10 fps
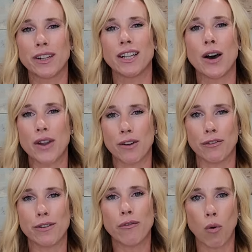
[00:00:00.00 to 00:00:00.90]
out every
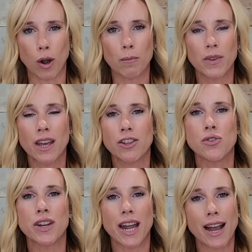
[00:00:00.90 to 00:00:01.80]
form. You
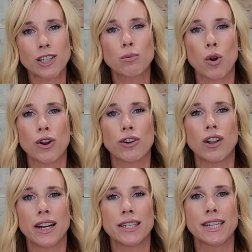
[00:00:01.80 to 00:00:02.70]
can export your
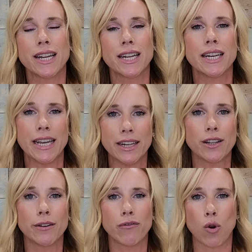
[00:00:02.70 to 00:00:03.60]
client data into the
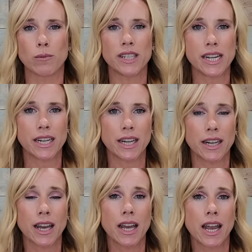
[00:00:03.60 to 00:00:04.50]
forms needed
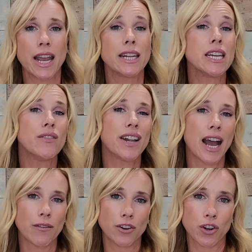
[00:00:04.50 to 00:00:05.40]
and even
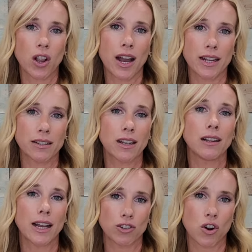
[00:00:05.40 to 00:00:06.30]
have your clients
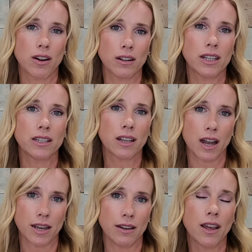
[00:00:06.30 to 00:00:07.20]
electronically
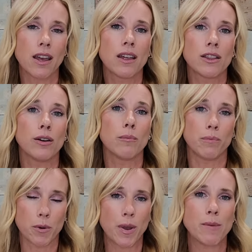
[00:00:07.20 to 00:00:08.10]
sign
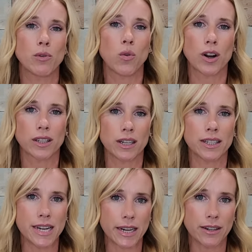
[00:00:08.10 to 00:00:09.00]
the paperwork that is
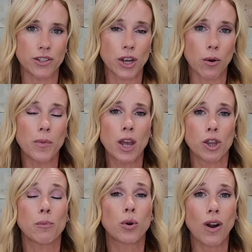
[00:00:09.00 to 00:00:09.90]
needed. So the
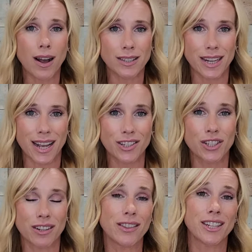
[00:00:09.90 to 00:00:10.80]
process,
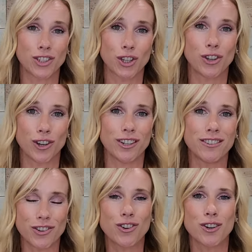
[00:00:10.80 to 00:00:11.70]
that's the
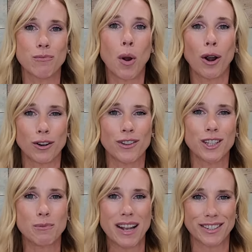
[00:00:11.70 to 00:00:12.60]
good part of this
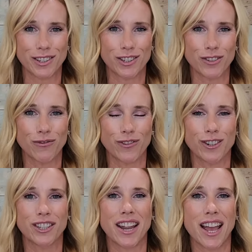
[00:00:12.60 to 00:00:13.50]
message for
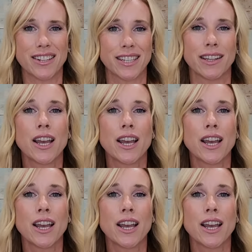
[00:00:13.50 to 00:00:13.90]
today, is that